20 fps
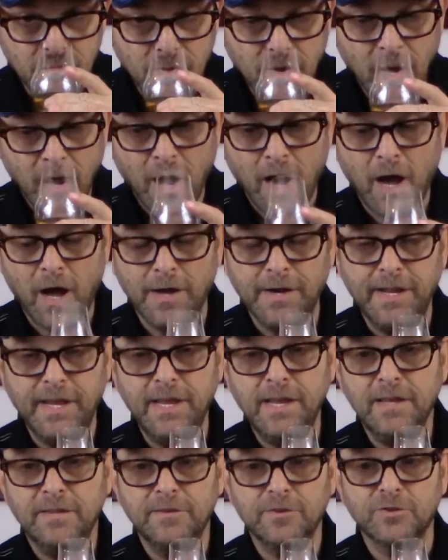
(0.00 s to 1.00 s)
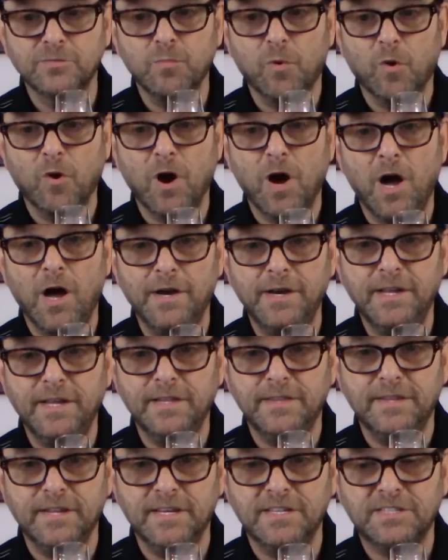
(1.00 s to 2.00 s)
Honey, there's more honey
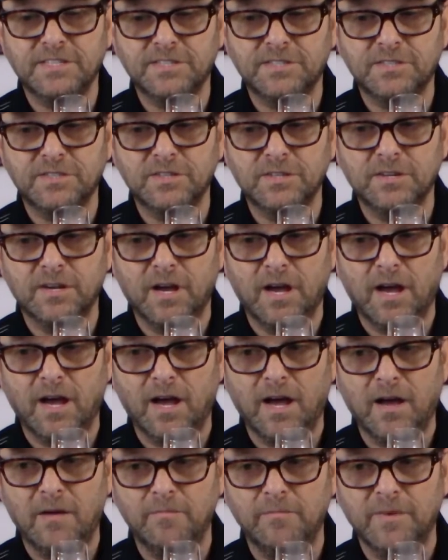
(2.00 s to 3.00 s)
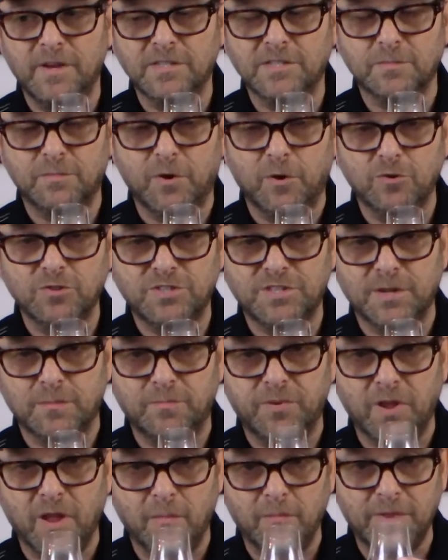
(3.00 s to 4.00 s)
in this as opposed to the
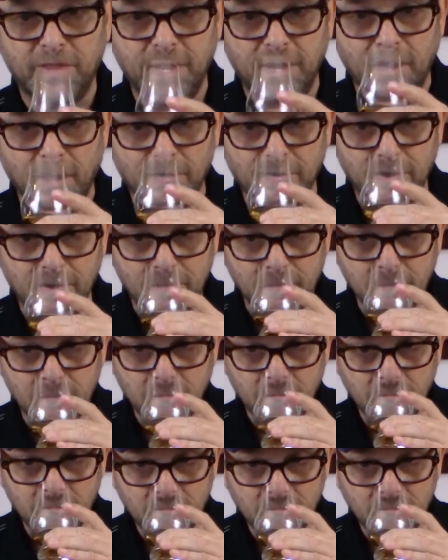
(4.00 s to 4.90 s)
plum in the other.